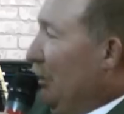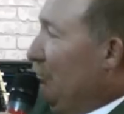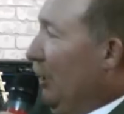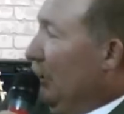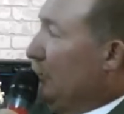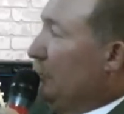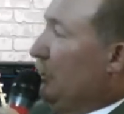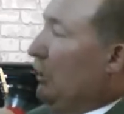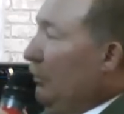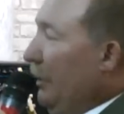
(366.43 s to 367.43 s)
Brother Rhodes,
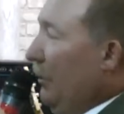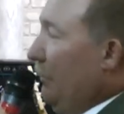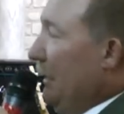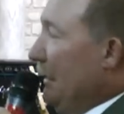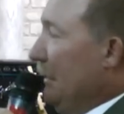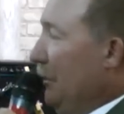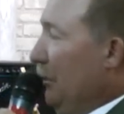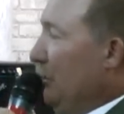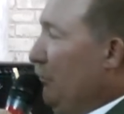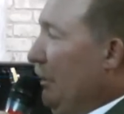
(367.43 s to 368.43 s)
would you come help me? I, I
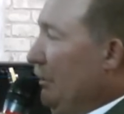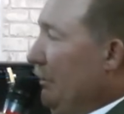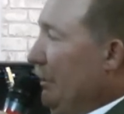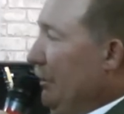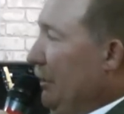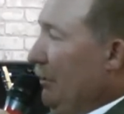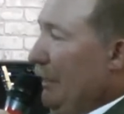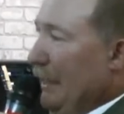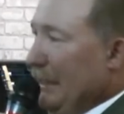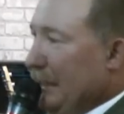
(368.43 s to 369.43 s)
know your brother and are going to go
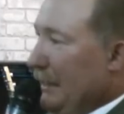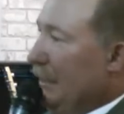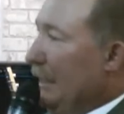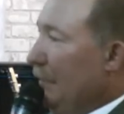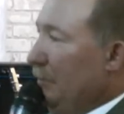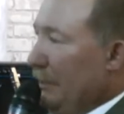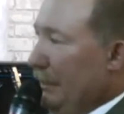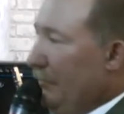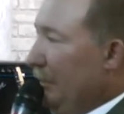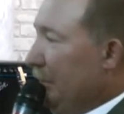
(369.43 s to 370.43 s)
like, I cannot
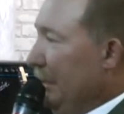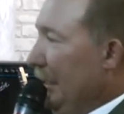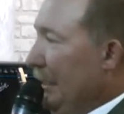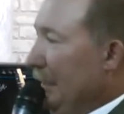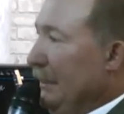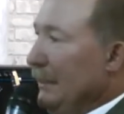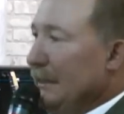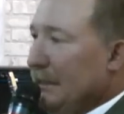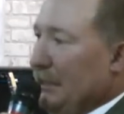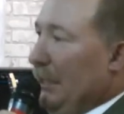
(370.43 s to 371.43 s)
believe this guy,
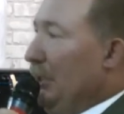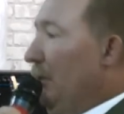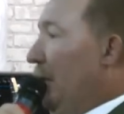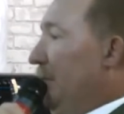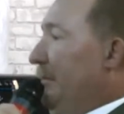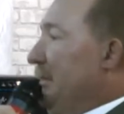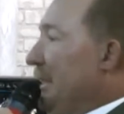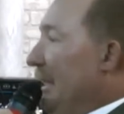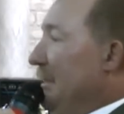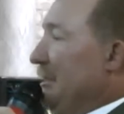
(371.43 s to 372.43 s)
because I know all of these
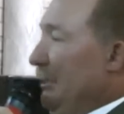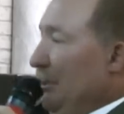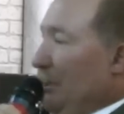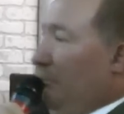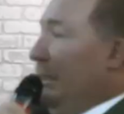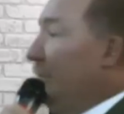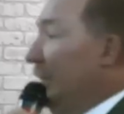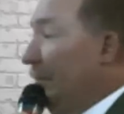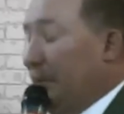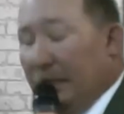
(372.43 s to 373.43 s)
guys, and they're going to beat
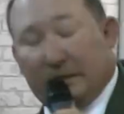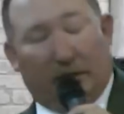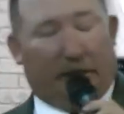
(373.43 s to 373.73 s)
me up later. It's